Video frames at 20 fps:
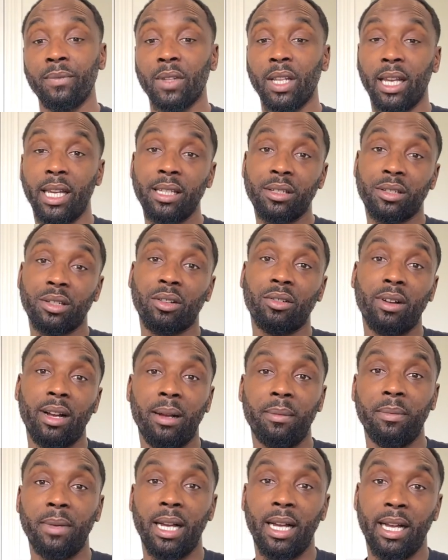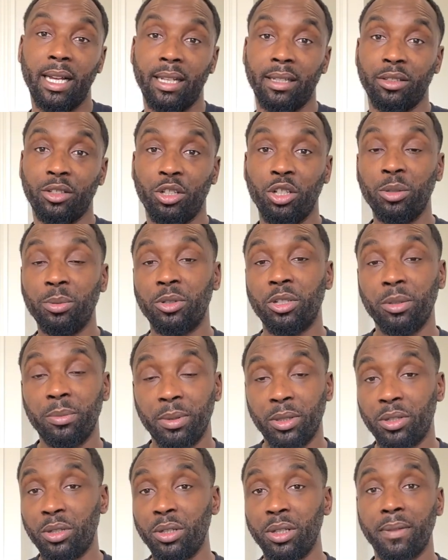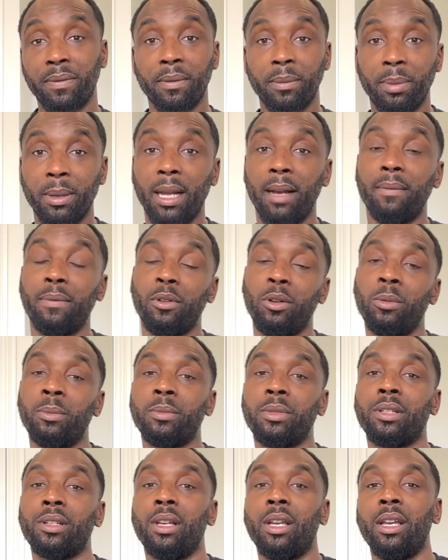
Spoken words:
Instagram and YouTube are two different platforms.